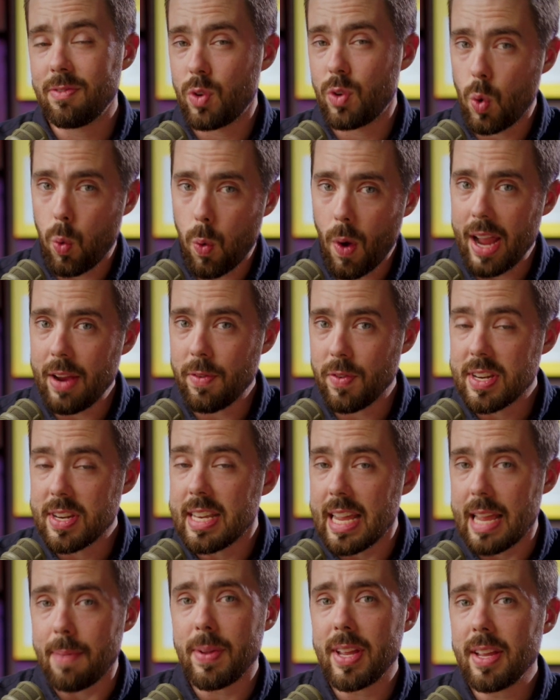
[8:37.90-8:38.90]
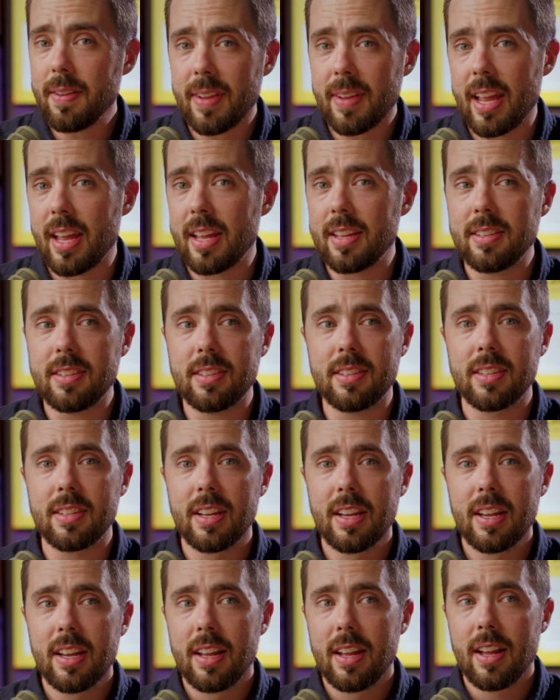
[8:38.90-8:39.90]
quite redeeming is
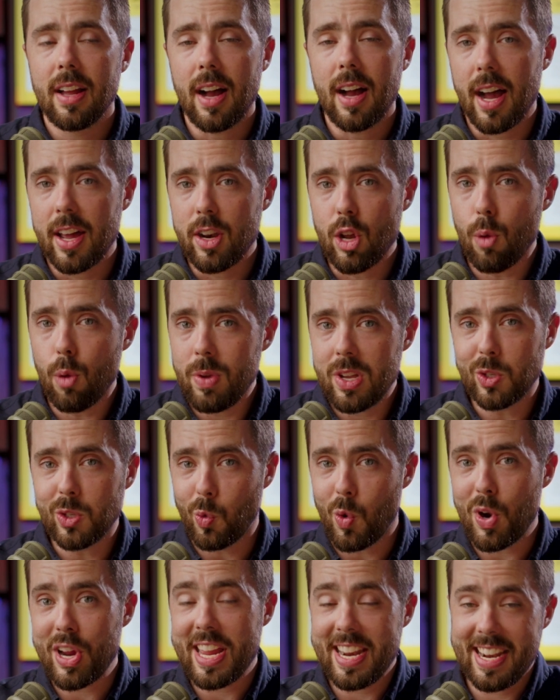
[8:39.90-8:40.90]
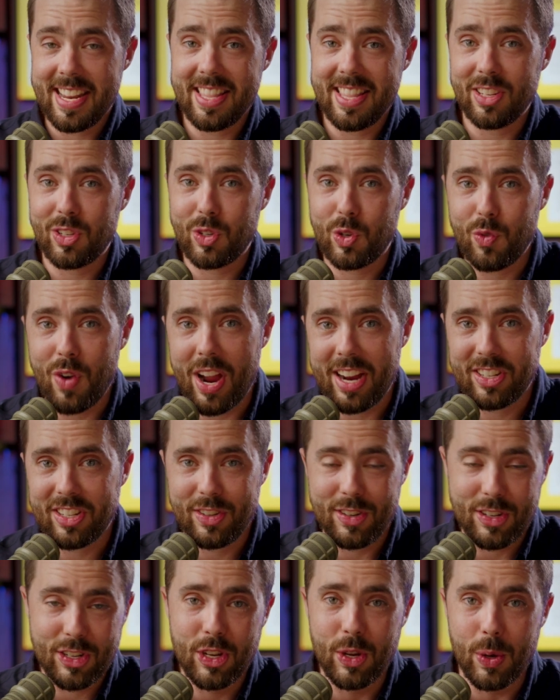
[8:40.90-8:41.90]
Adobe is working in this
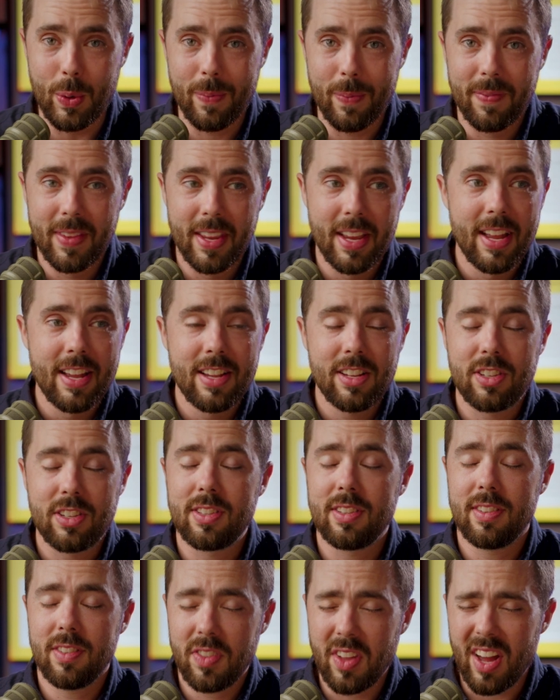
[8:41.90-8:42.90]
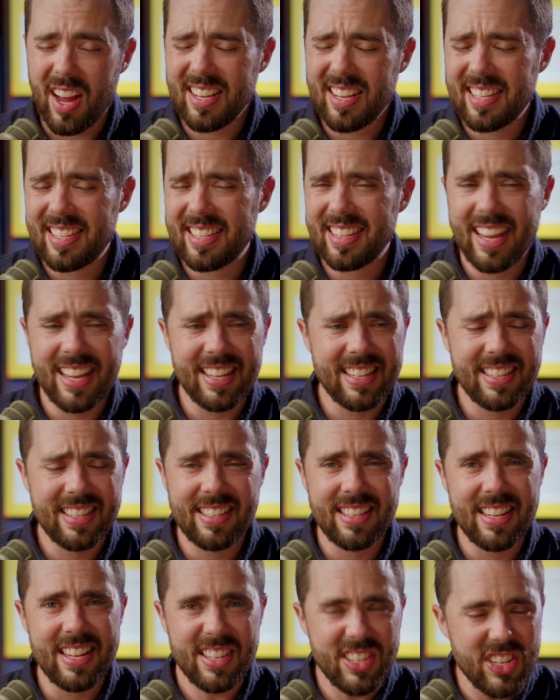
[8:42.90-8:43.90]
direction too. Thus, it
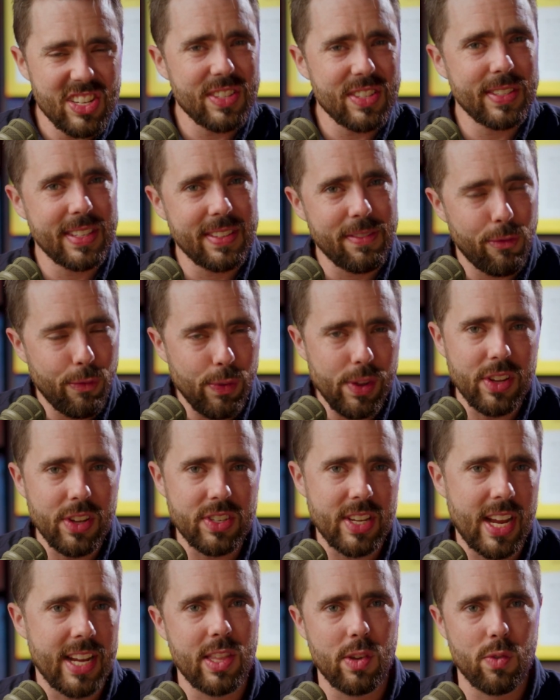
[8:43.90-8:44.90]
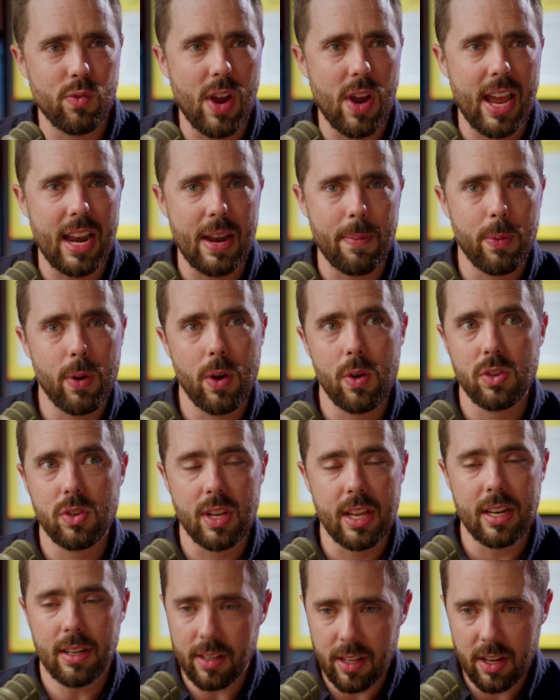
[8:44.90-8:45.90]
just feels like the right approach
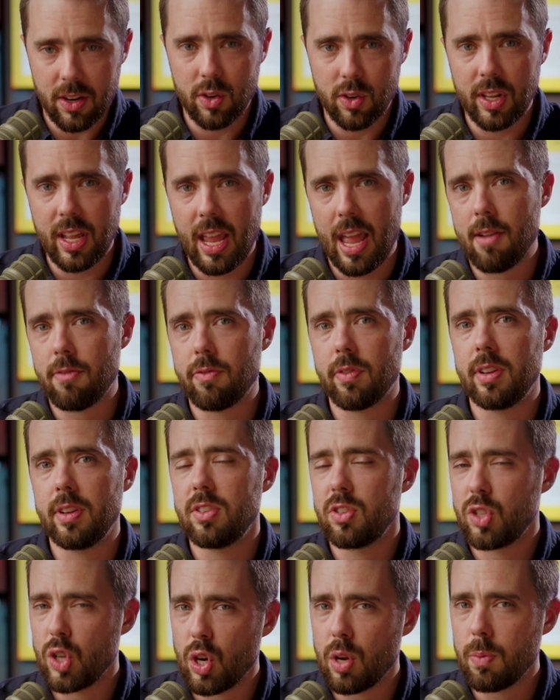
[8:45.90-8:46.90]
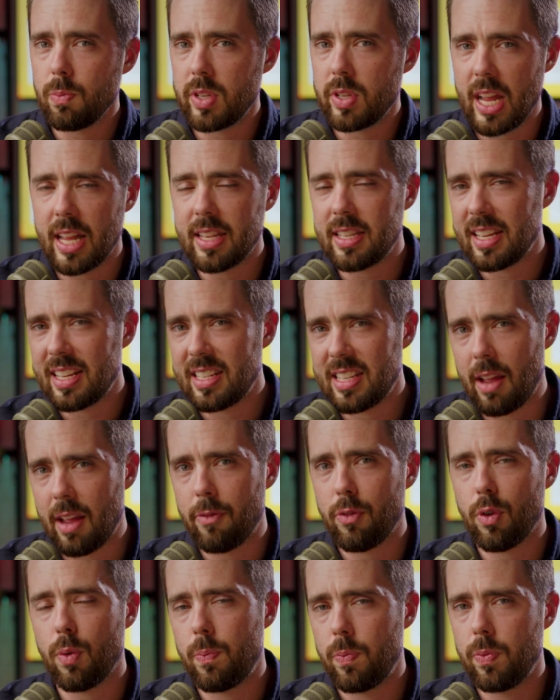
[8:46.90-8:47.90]
in literally every circumstance, except
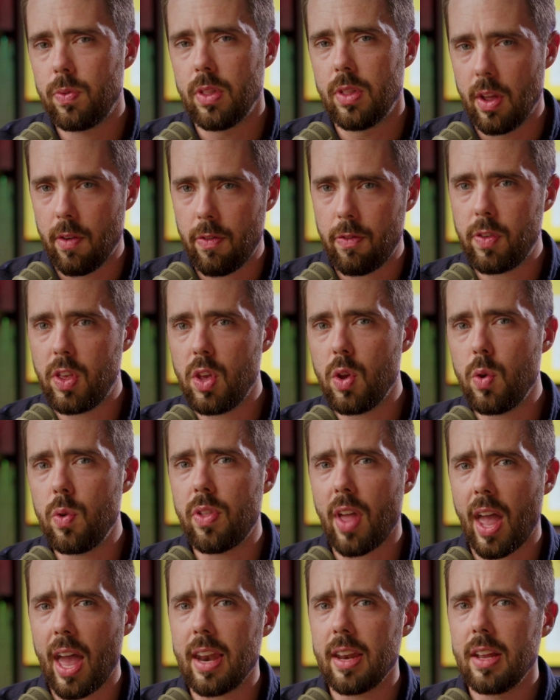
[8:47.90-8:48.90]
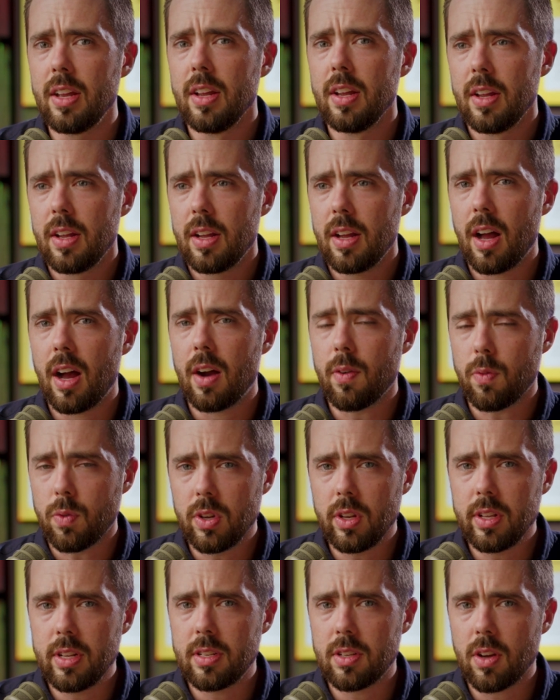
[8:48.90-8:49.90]
for the few that
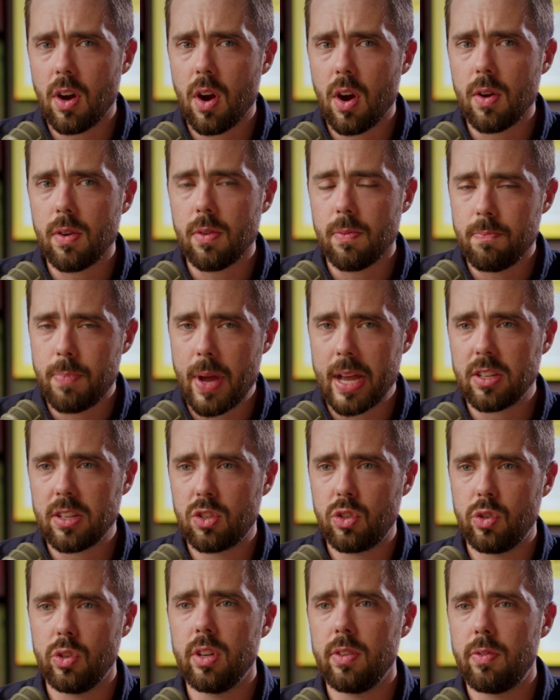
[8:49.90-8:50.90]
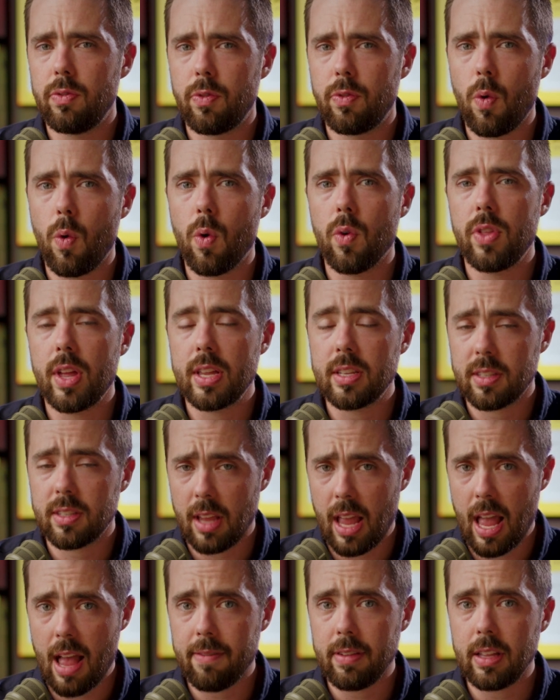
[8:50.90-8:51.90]
really are best suited for this
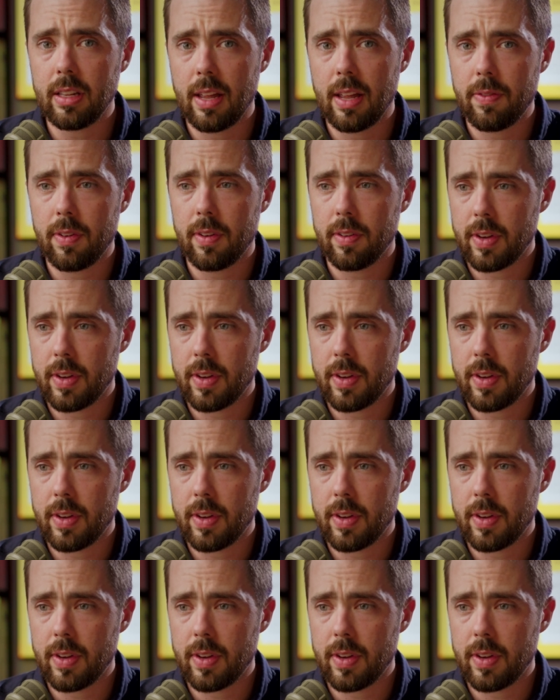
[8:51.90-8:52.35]
heavy level of